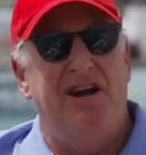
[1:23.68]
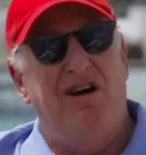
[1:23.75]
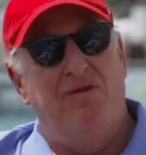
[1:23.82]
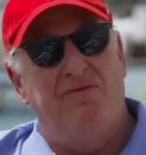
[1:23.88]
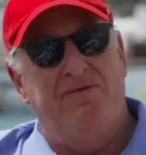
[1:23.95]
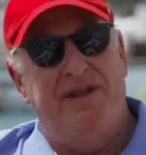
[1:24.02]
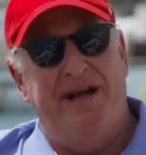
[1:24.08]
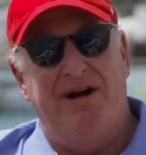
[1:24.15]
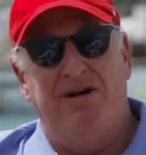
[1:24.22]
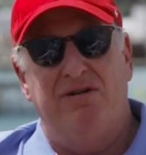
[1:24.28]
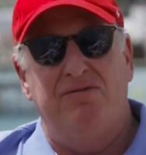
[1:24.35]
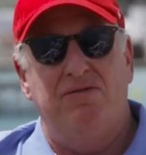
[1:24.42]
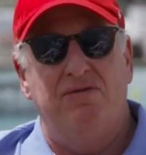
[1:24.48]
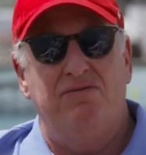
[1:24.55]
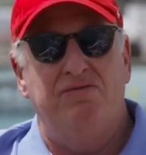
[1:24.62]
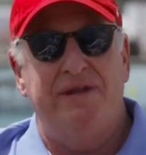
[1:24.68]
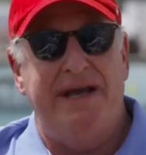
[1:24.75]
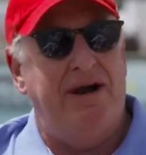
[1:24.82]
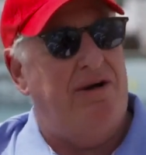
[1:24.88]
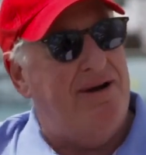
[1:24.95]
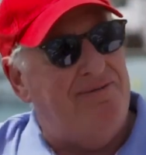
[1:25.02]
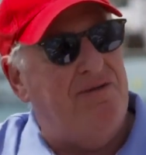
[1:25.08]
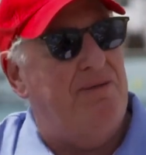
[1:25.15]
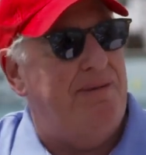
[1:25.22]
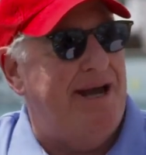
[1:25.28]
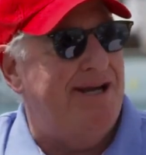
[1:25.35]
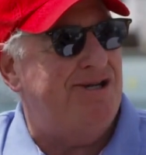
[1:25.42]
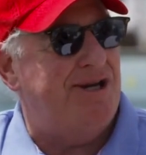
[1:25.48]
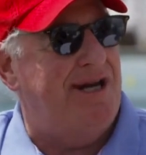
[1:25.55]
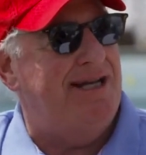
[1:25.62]
you know, their their
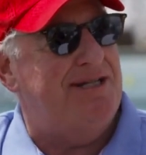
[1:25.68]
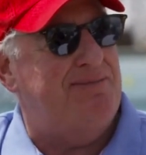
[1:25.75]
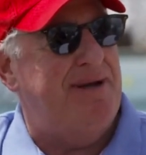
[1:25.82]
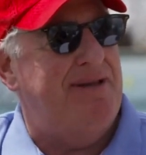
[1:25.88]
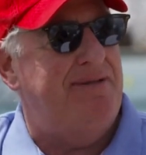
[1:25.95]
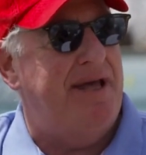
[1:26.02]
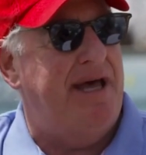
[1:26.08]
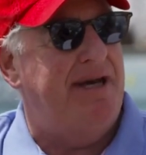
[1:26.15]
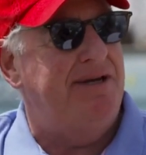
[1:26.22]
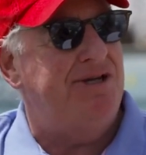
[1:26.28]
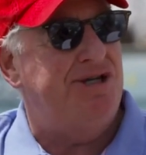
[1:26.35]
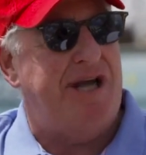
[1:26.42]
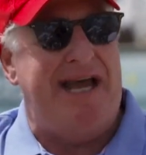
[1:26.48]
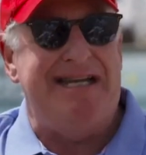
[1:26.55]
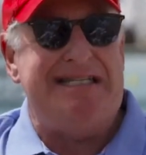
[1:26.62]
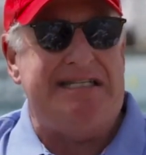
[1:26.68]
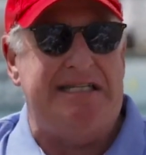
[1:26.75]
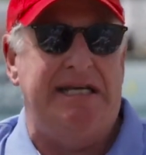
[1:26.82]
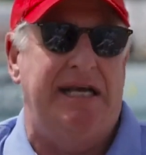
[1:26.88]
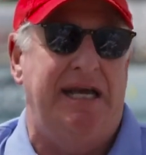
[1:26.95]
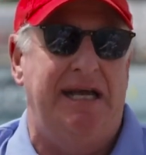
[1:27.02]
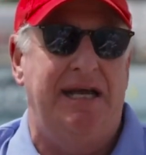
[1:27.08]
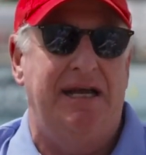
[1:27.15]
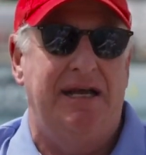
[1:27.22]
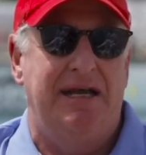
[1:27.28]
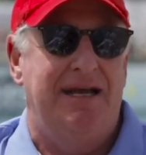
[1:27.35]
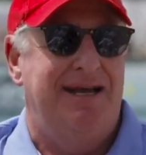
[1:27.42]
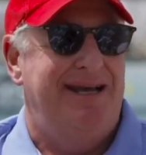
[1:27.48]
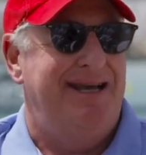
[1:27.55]
information has been that Gen Z